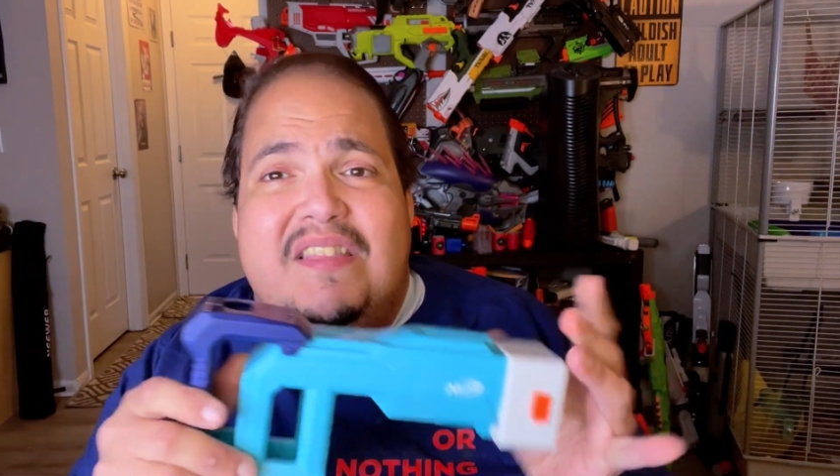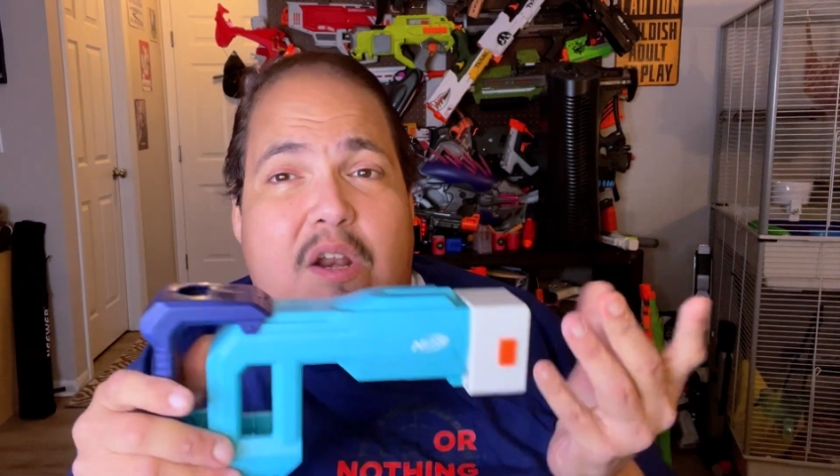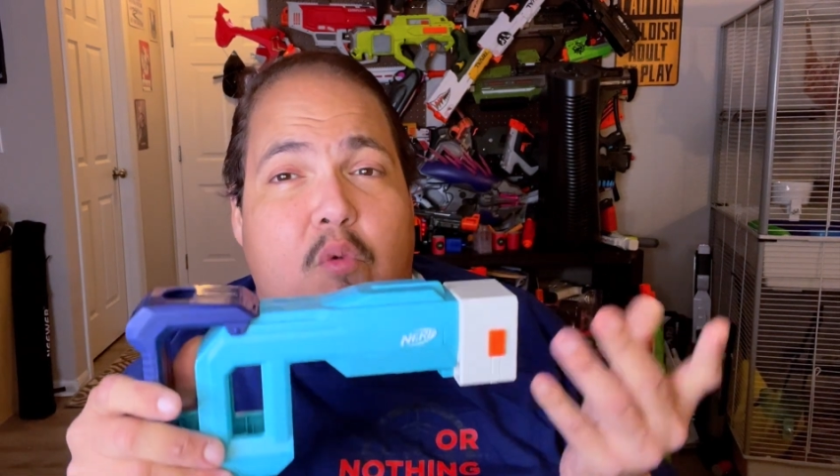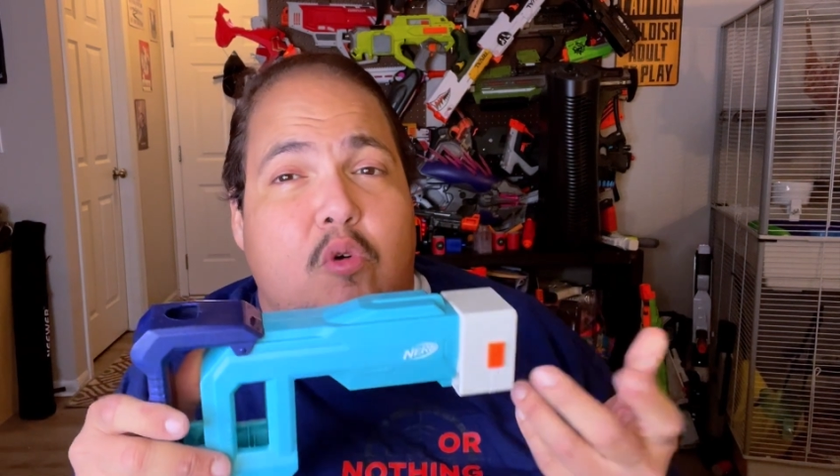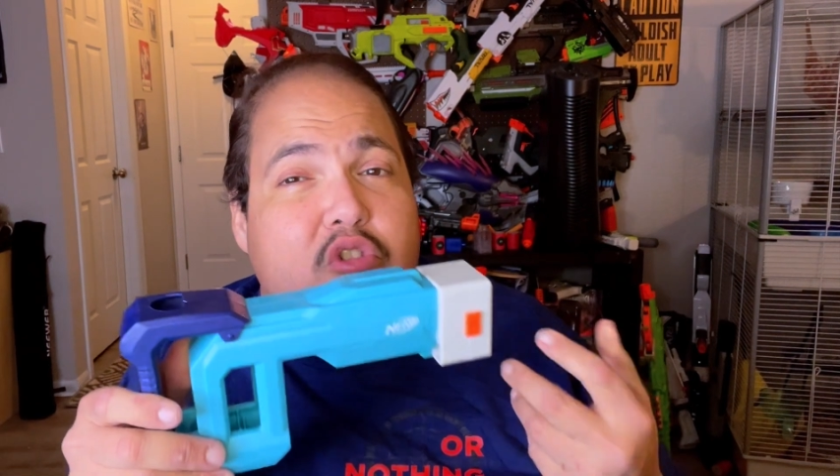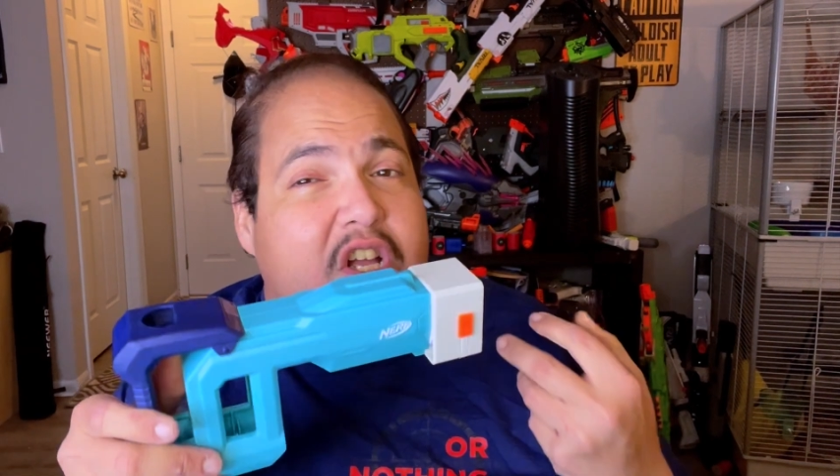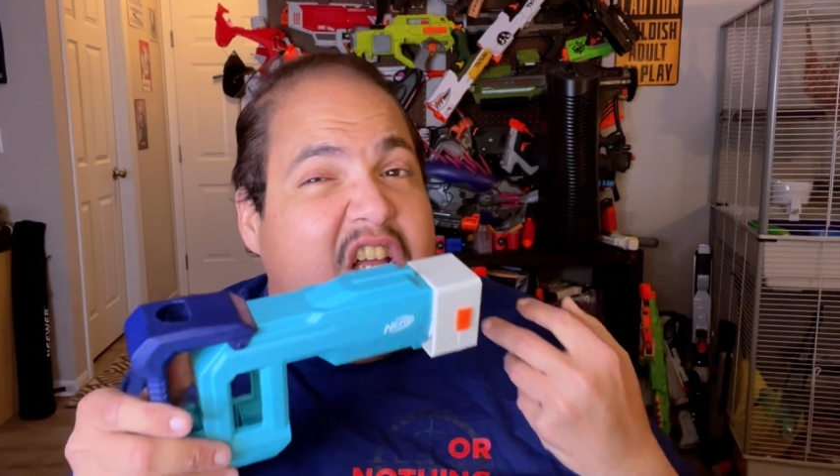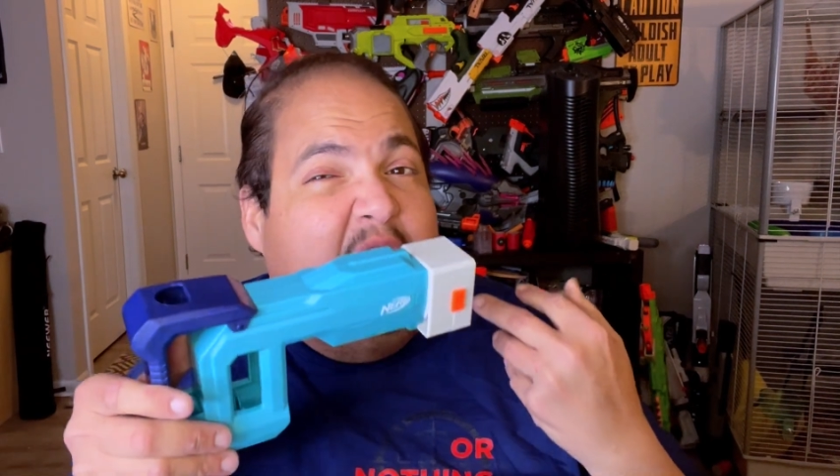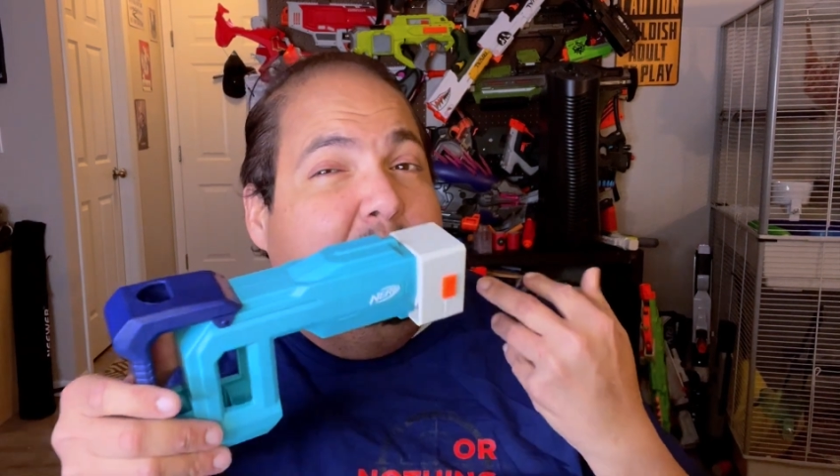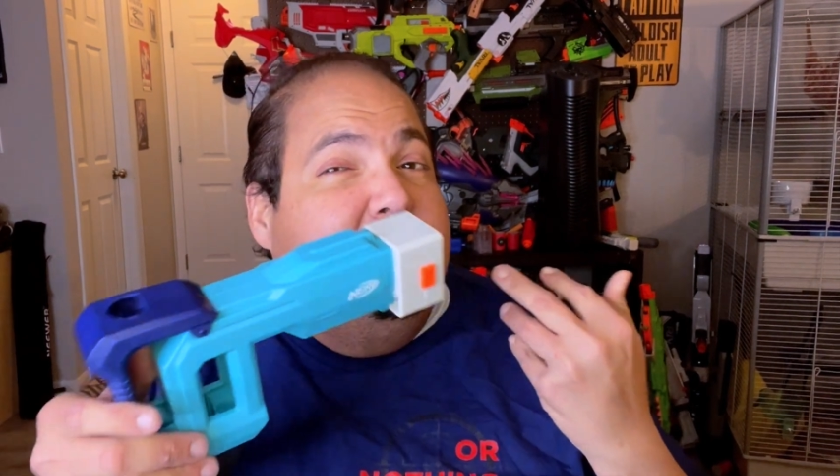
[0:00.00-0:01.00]
that it won't look
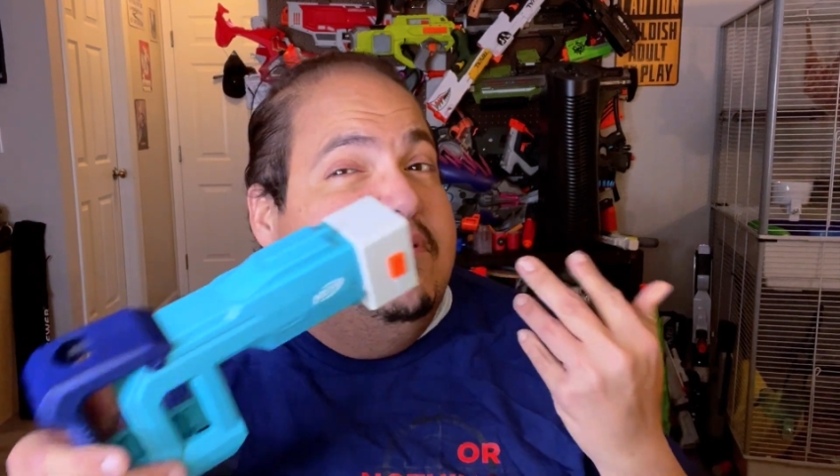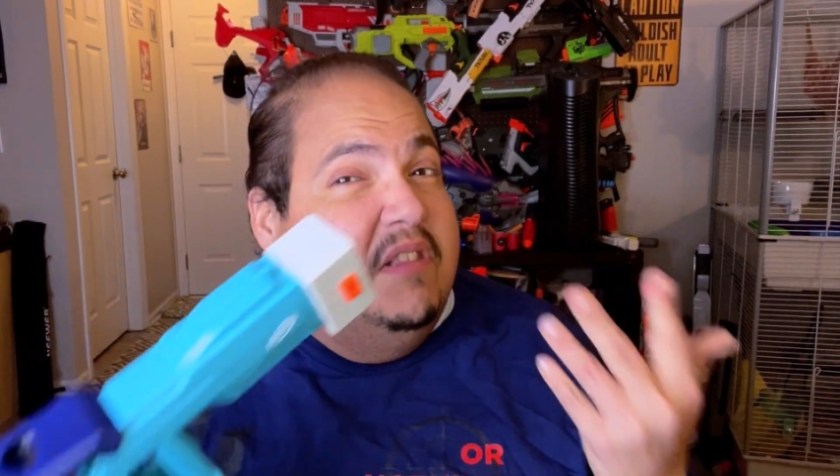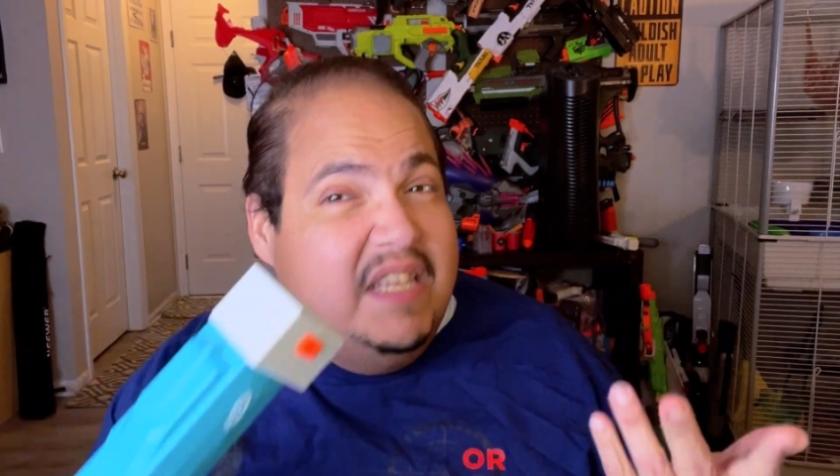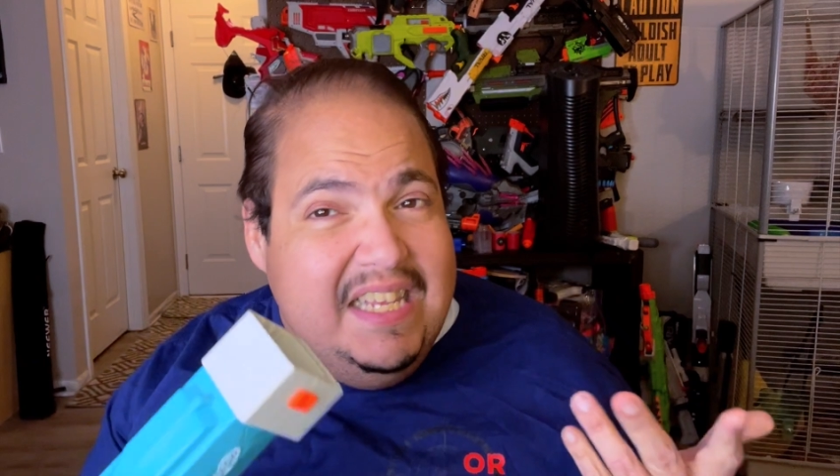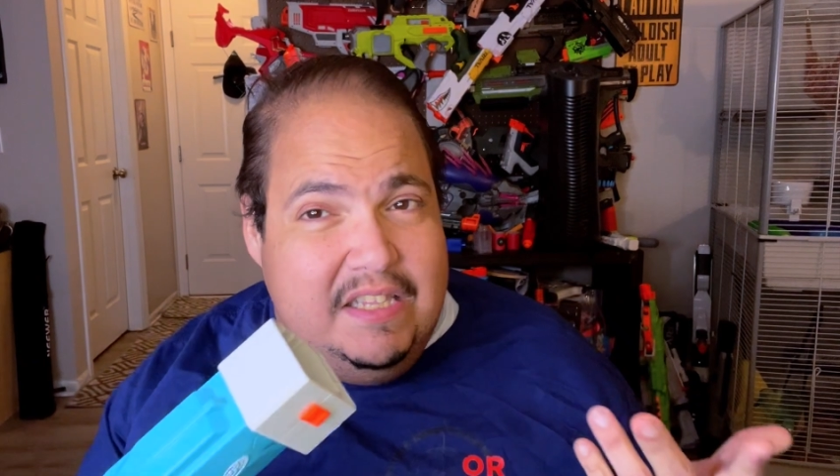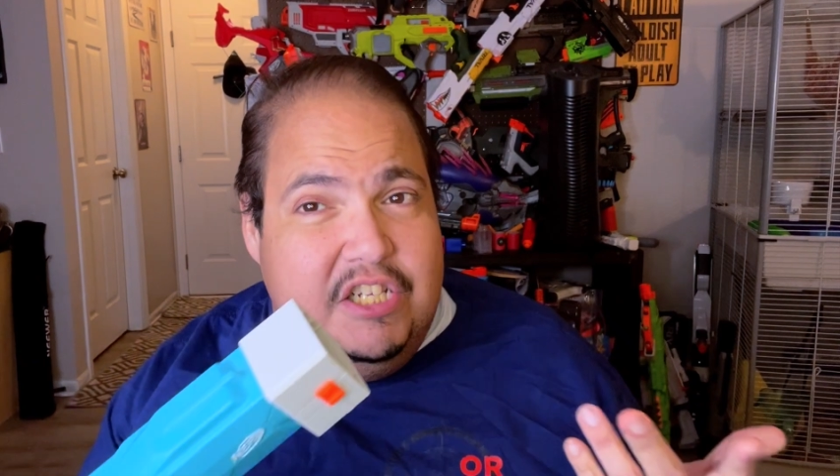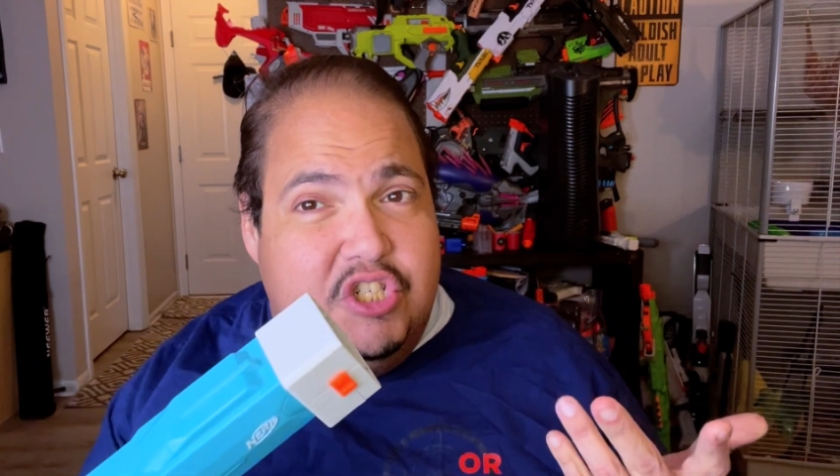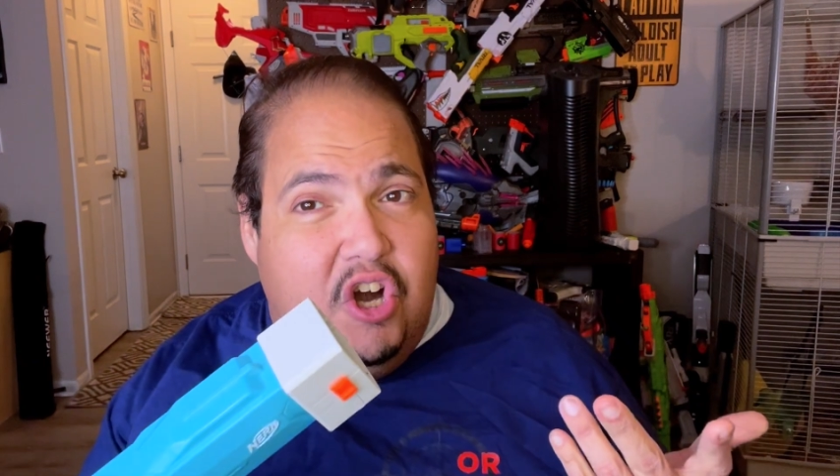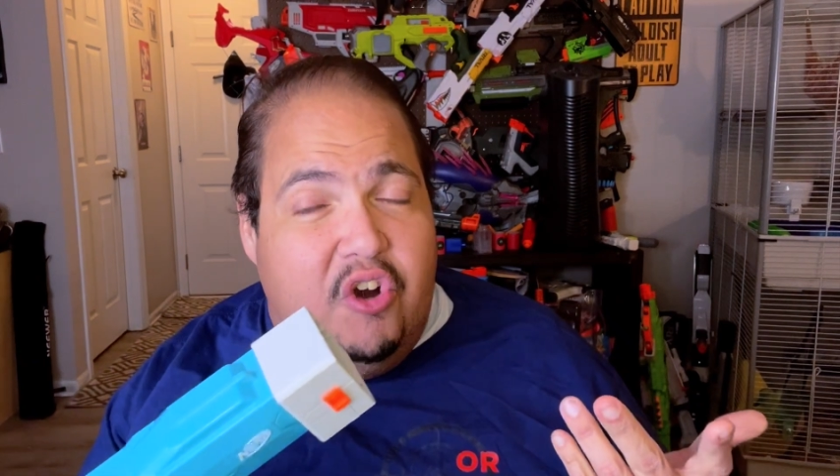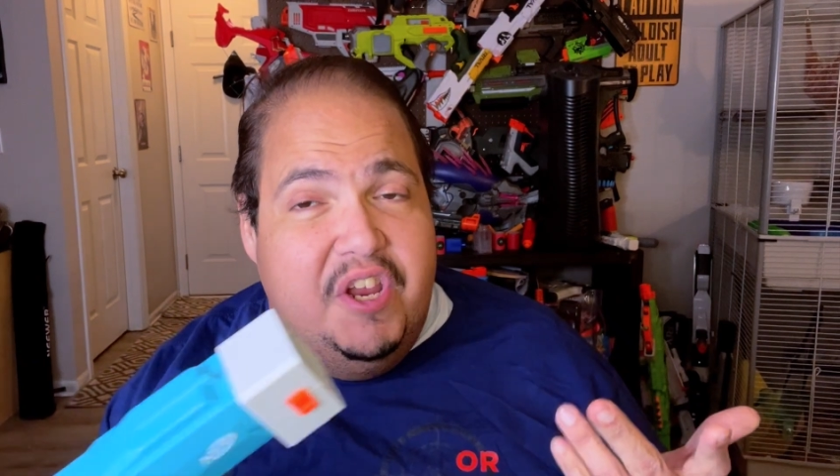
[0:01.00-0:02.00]
completely
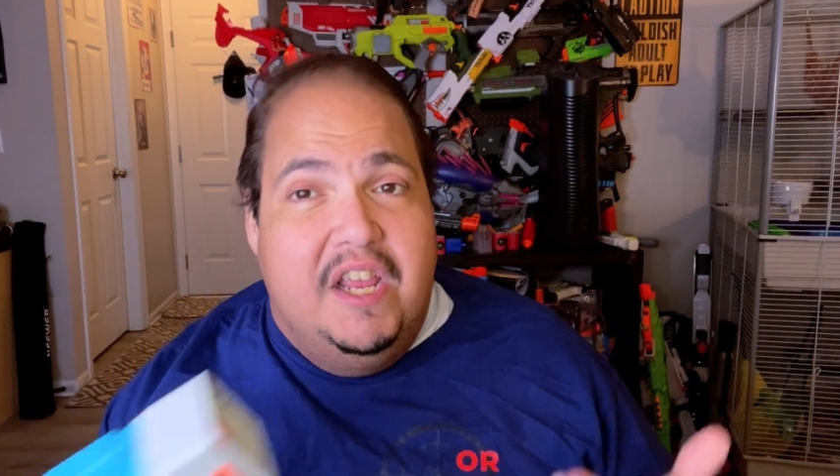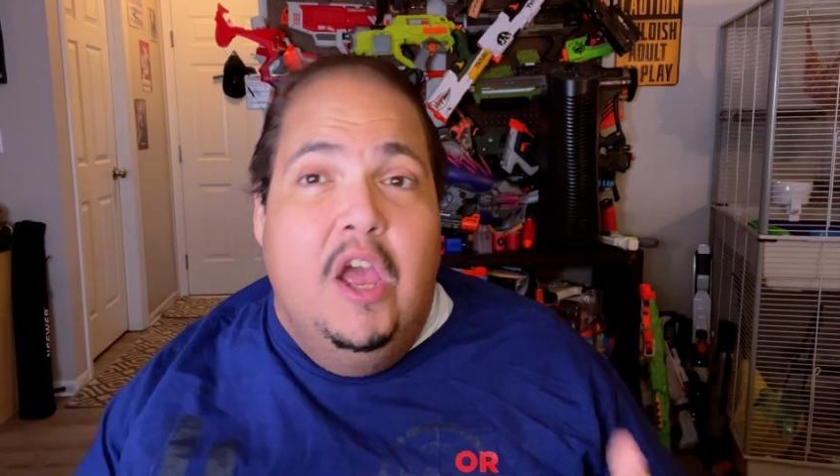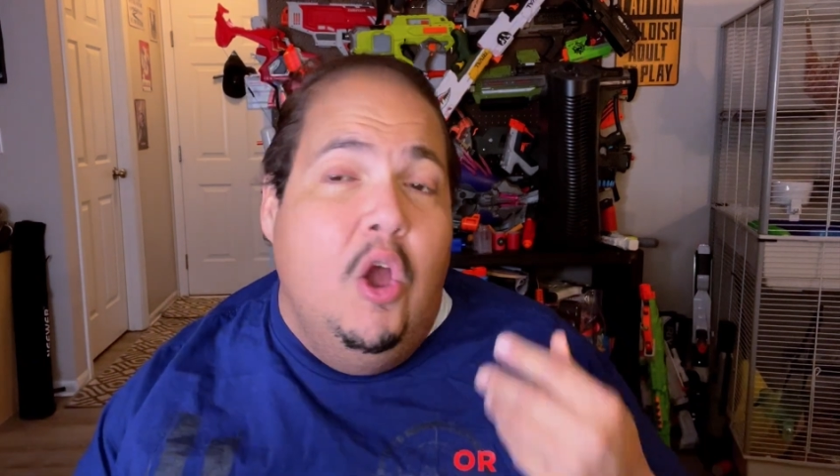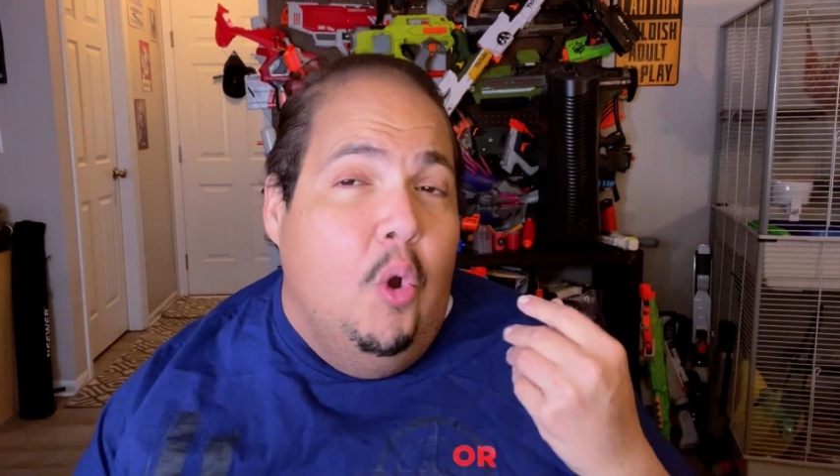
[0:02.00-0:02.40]
jarring,